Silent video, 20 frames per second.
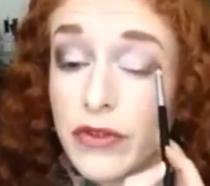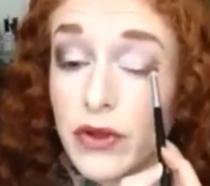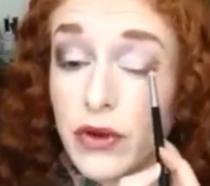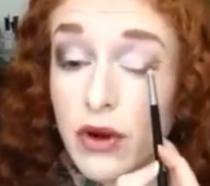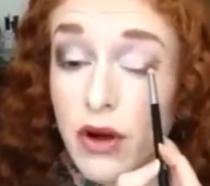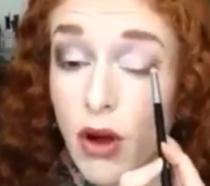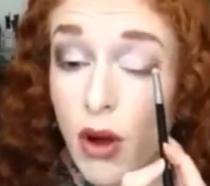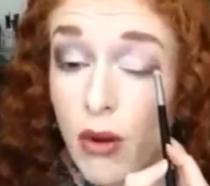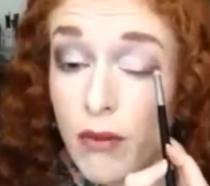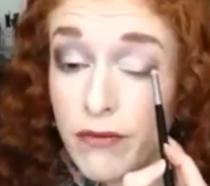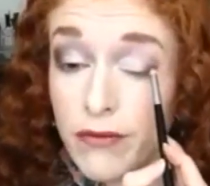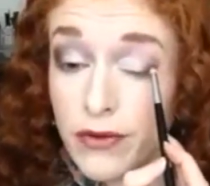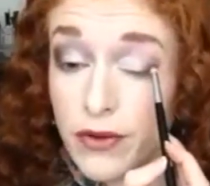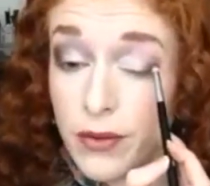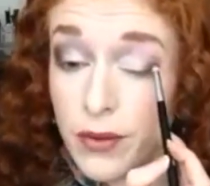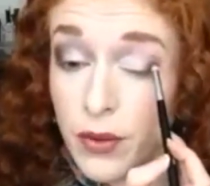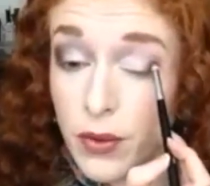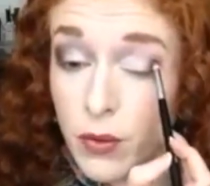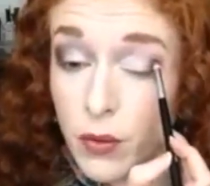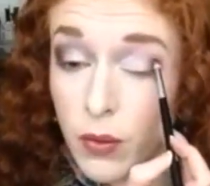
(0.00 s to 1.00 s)
feel
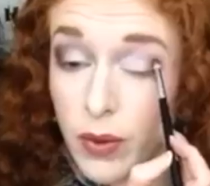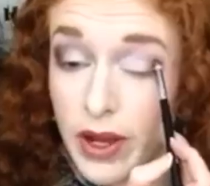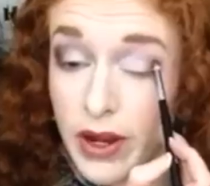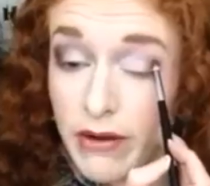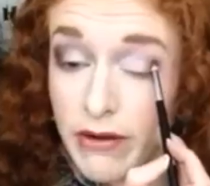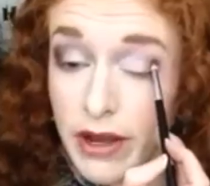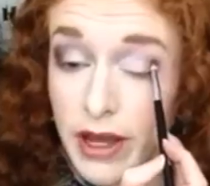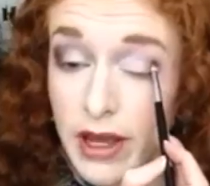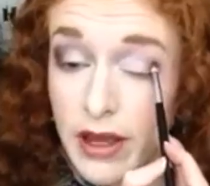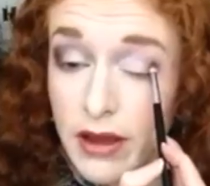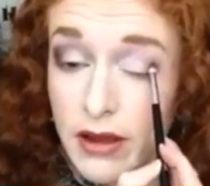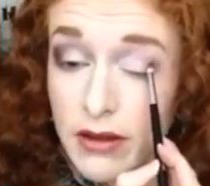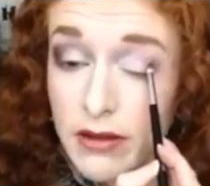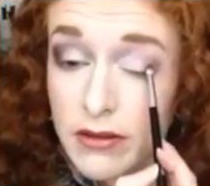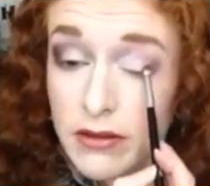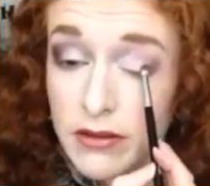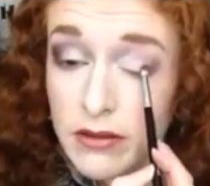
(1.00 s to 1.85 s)
comfortable wearing.